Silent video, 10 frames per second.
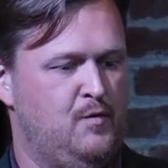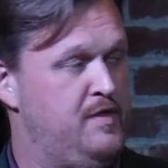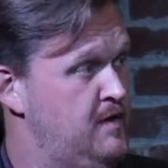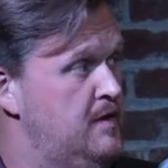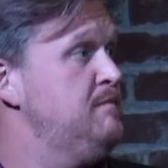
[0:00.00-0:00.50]

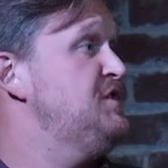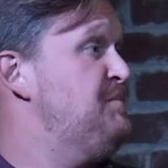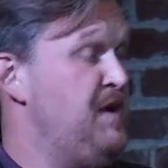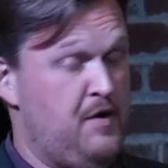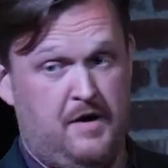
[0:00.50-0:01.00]
with the
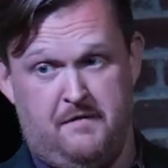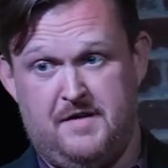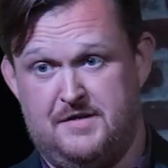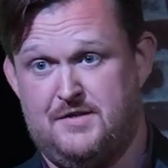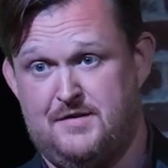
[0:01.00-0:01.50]
spirit of
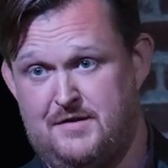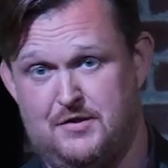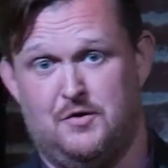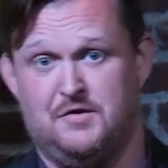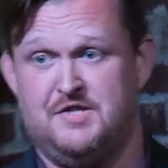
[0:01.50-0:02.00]

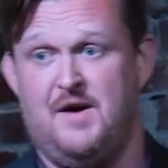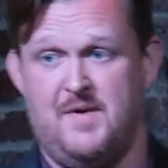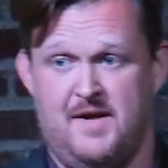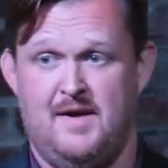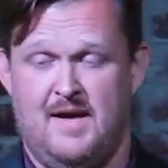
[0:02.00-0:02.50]
this whole
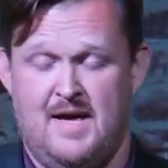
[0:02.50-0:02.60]
summit,